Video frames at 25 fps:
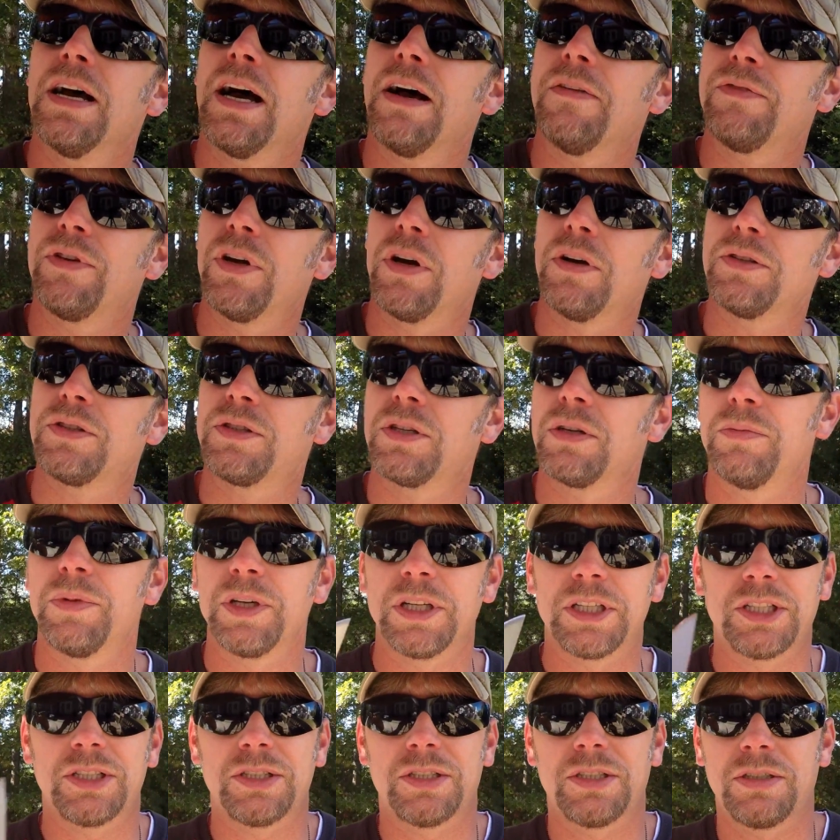I've done some
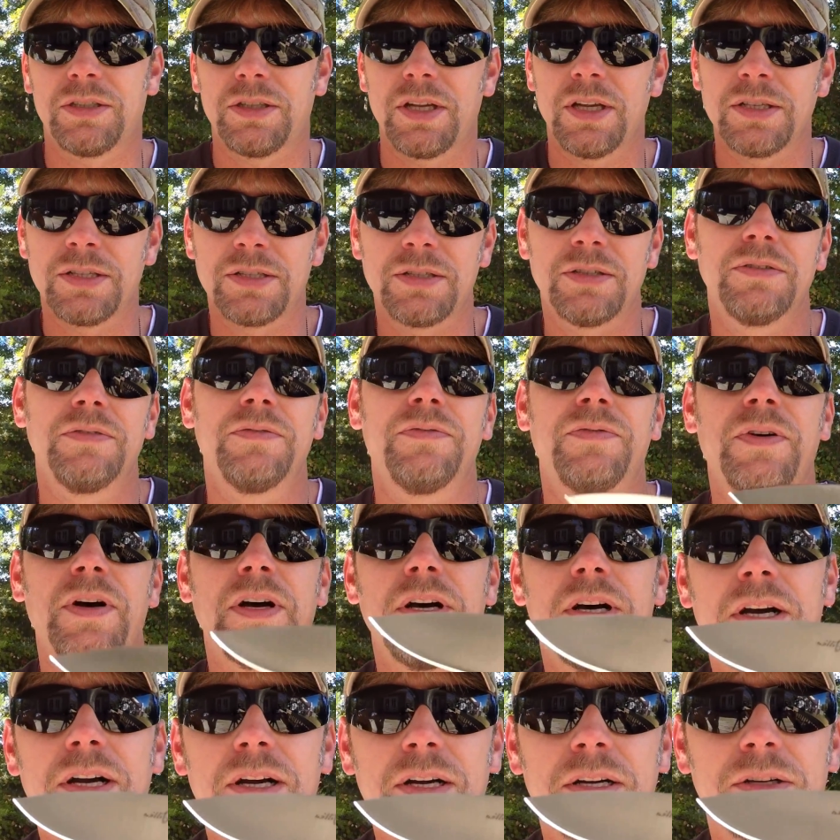extensive
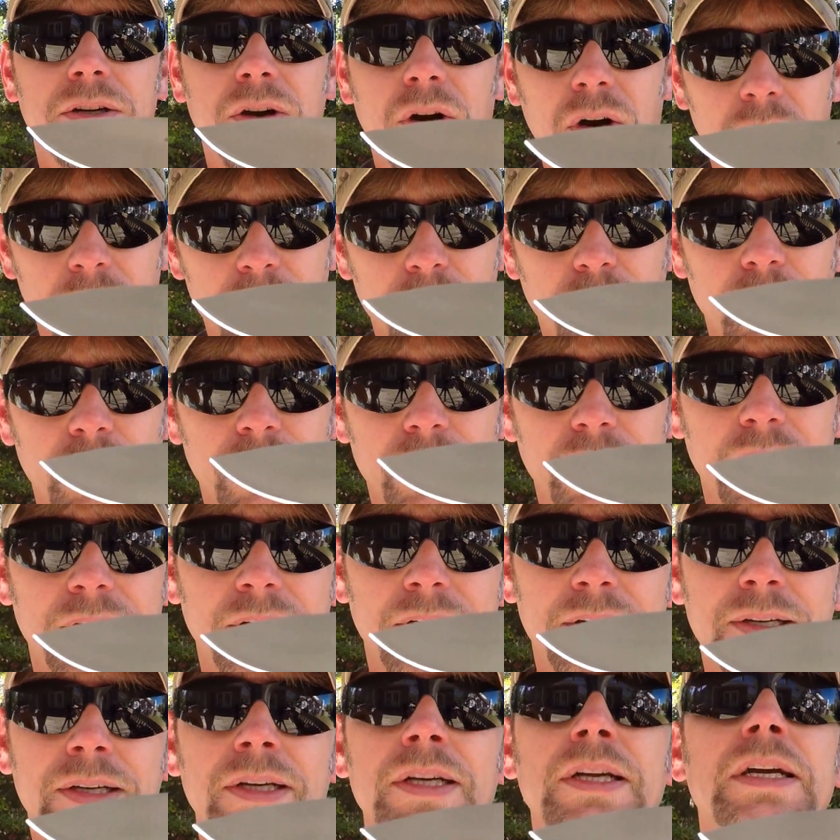cardboard
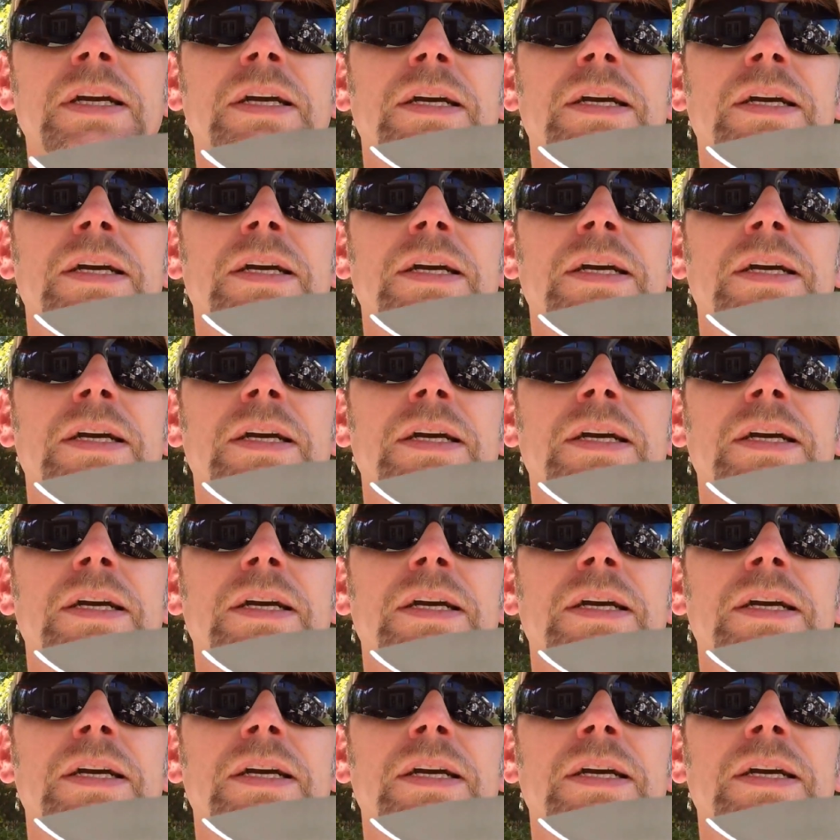cutting